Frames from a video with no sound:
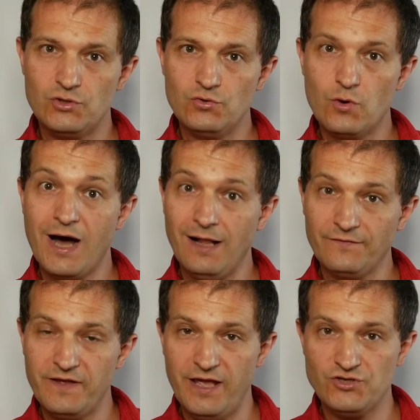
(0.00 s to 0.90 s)
two
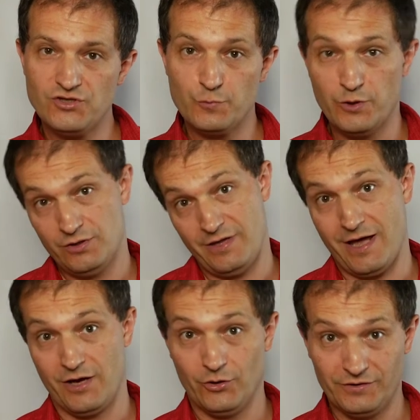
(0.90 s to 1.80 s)
half cages, which they
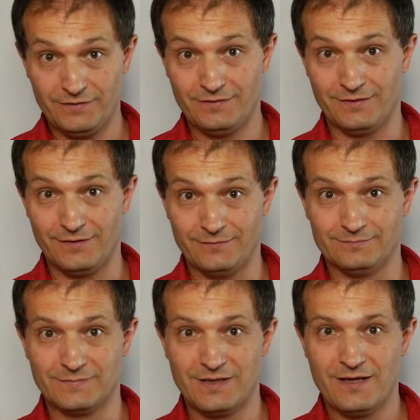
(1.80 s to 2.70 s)
are not
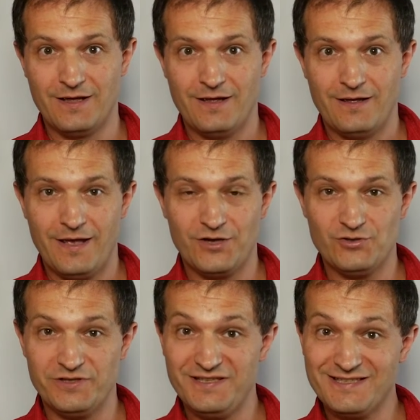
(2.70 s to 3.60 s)

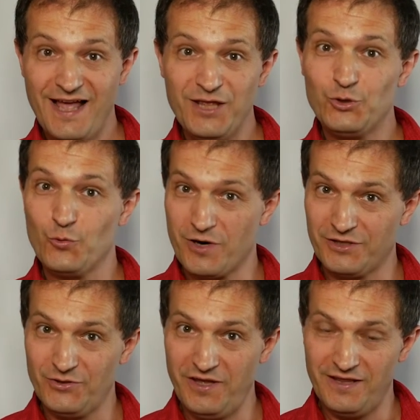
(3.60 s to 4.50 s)
actually designed to
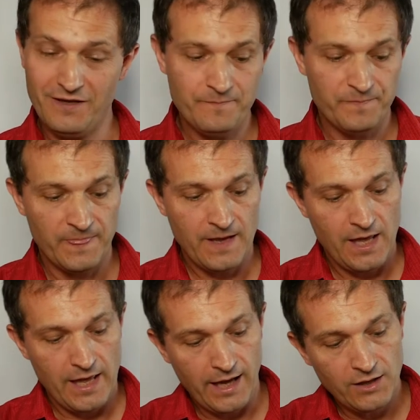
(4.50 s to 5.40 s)
work together,
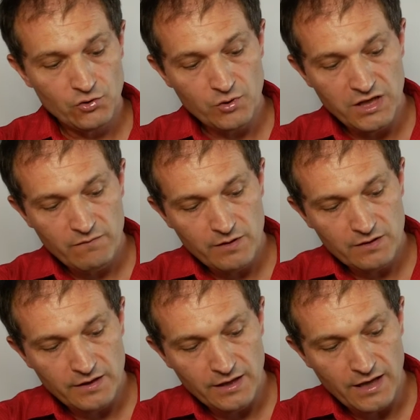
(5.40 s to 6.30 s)
and to give me
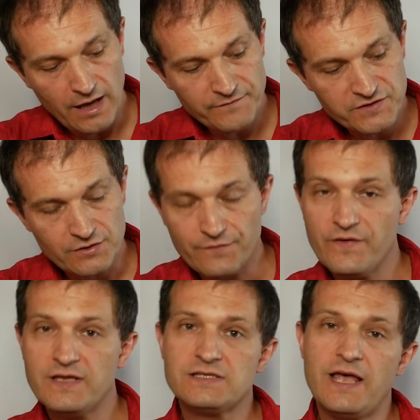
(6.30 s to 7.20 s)
the enough
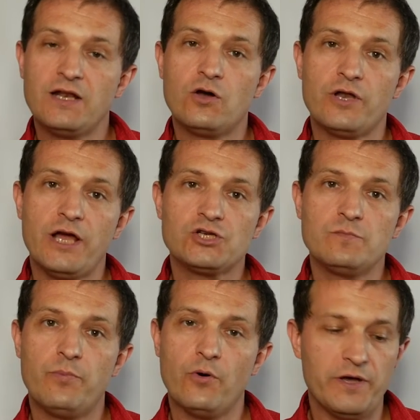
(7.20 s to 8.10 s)
surface and
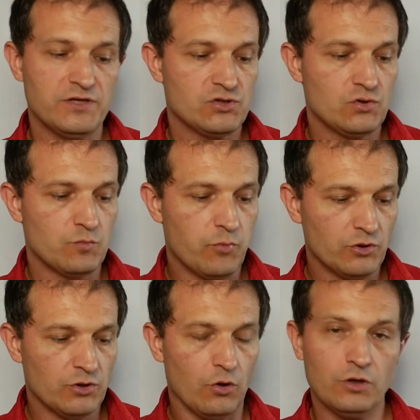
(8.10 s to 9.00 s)
connection points to
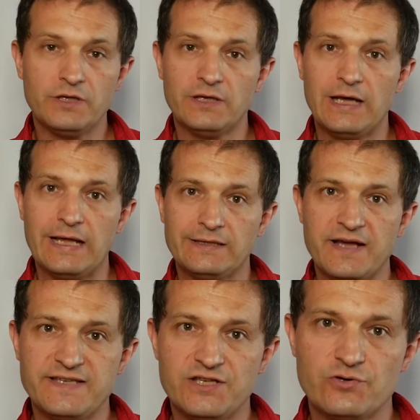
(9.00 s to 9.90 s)
put all the
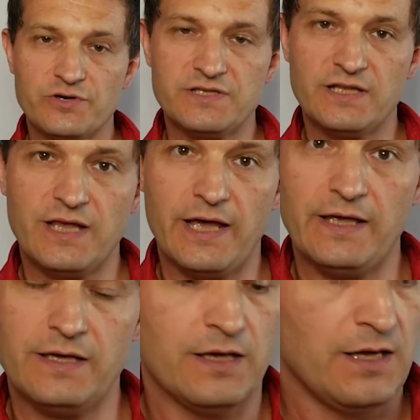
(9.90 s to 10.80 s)
accessories that I